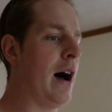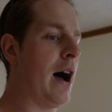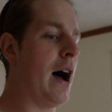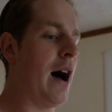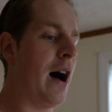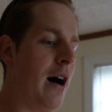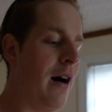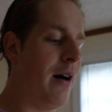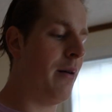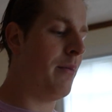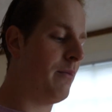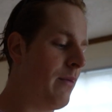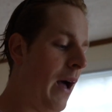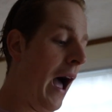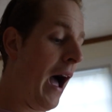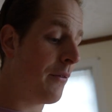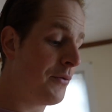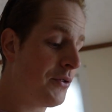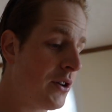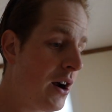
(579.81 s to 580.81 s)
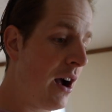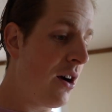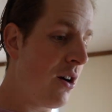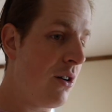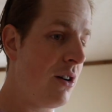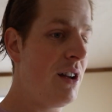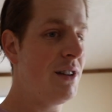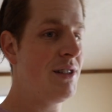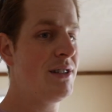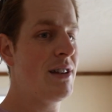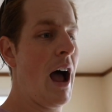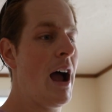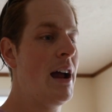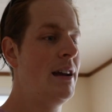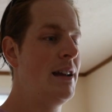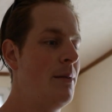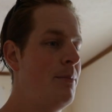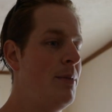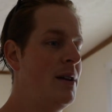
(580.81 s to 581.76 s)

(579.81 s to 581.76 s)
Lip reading: after I already assigned it,